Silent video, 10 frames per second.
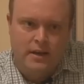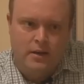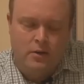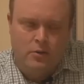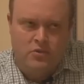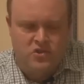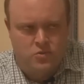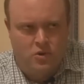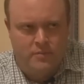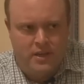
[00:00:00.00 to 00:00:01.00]
or was it
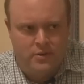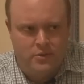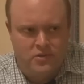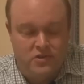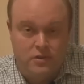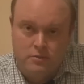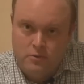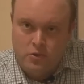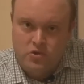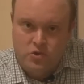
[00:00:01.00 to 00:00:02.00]
12 megahertz?
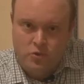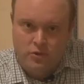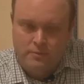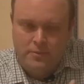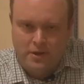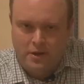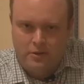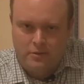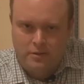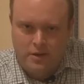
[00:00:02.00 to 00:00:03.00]
Not sure, but I'll.